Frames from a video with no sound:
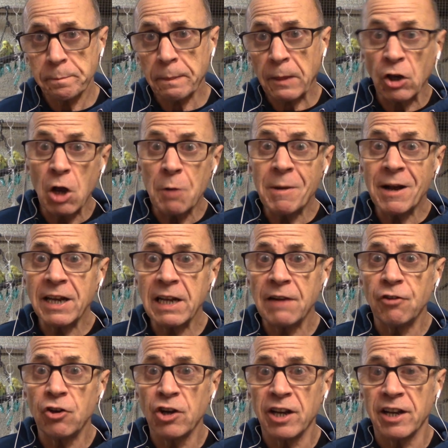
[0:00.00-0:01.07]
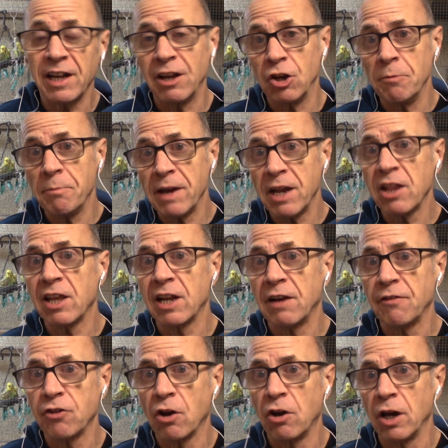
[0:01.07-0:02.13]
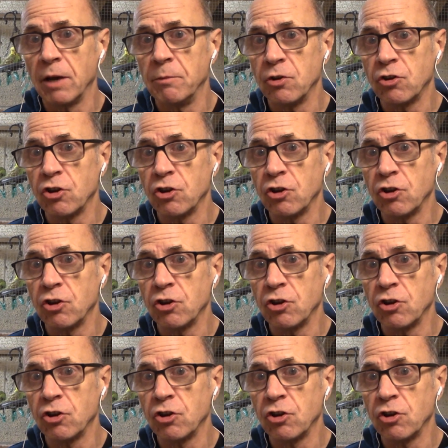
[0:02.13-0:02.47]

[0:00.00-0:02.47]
Go back and have a look at that. You may still have time